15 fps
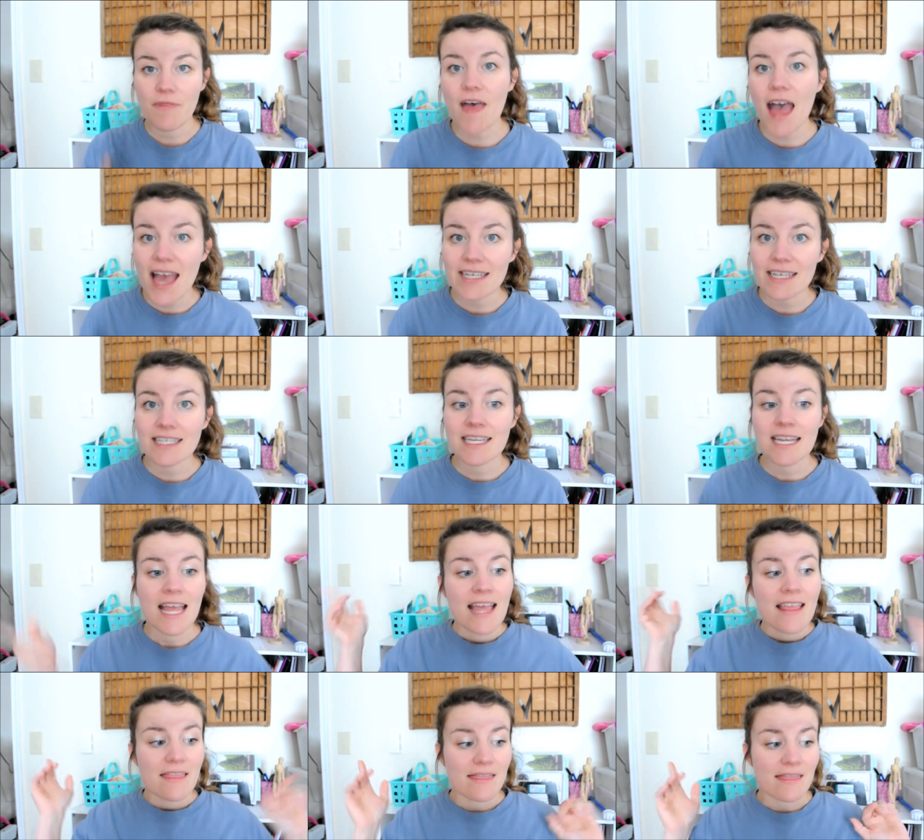that.
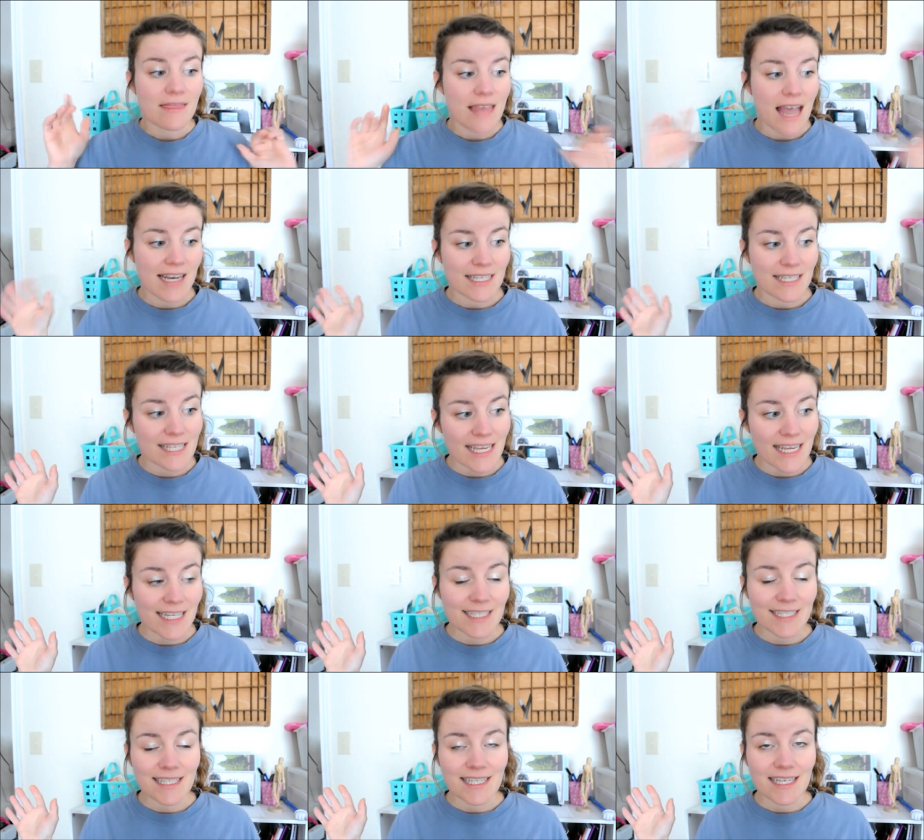That is
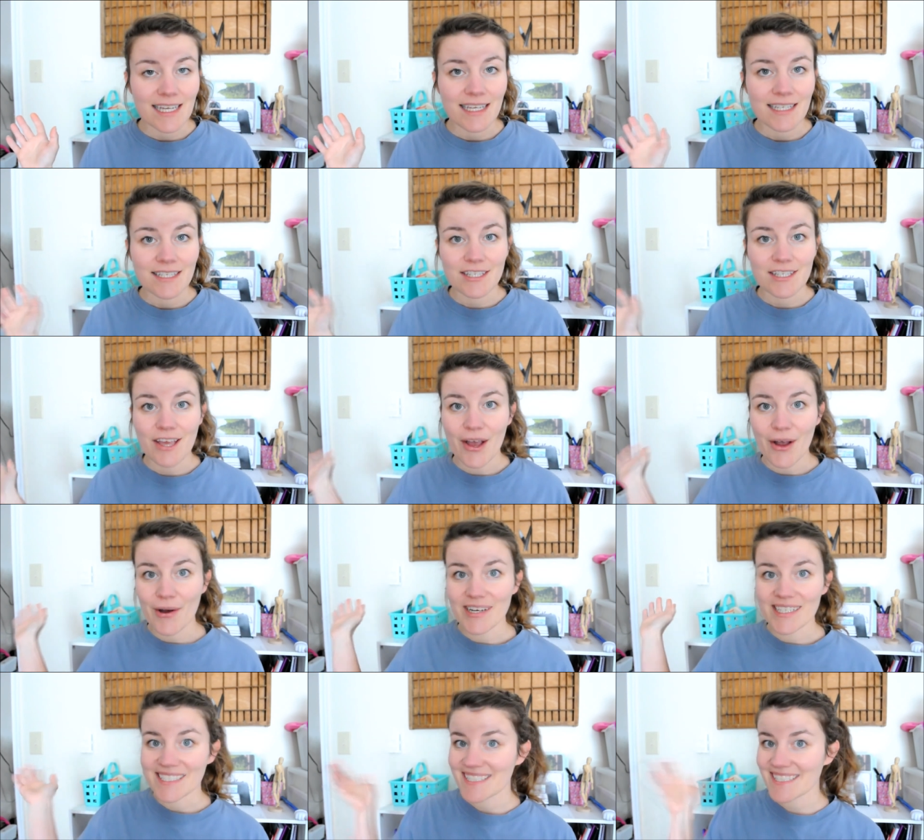it.
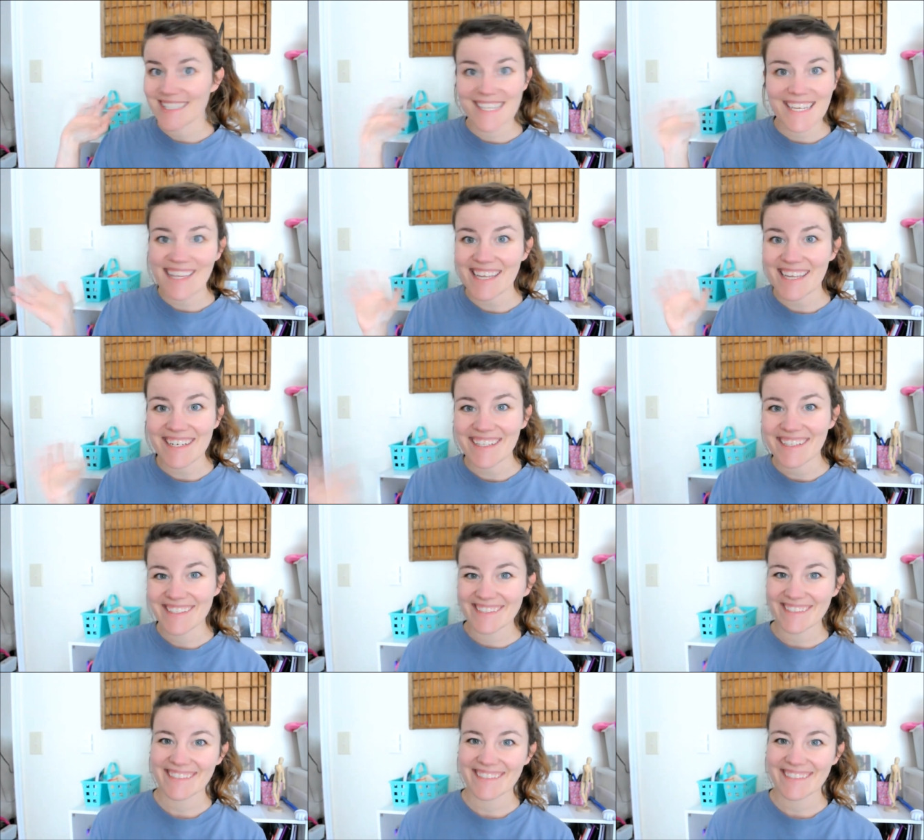So see you later.